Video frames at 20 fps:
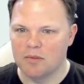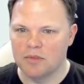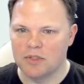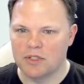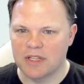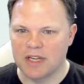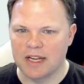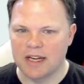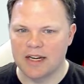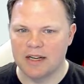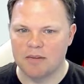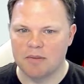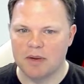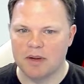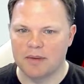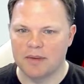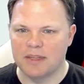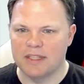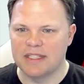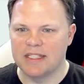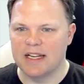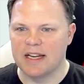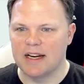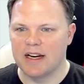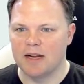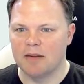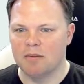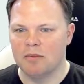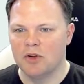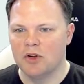just kind of be able to
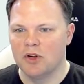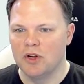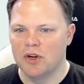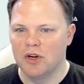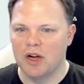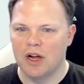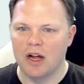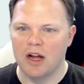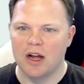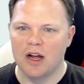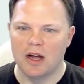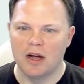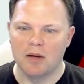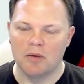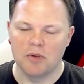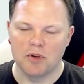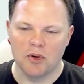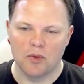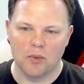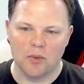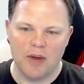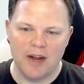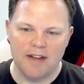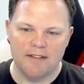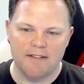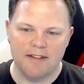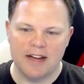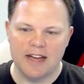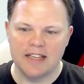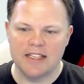set up your
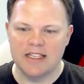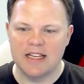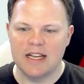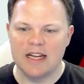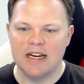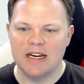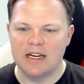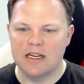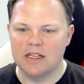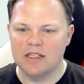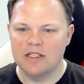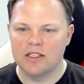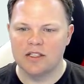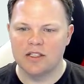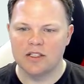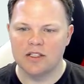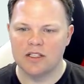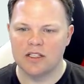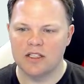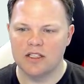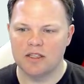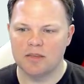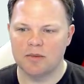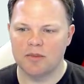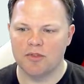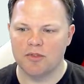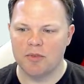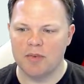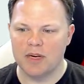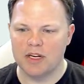Wi-Fi settings,
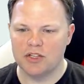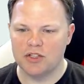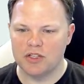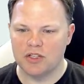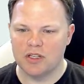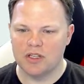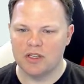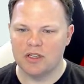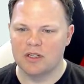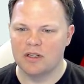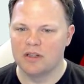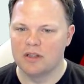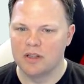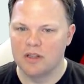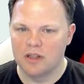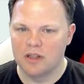system information,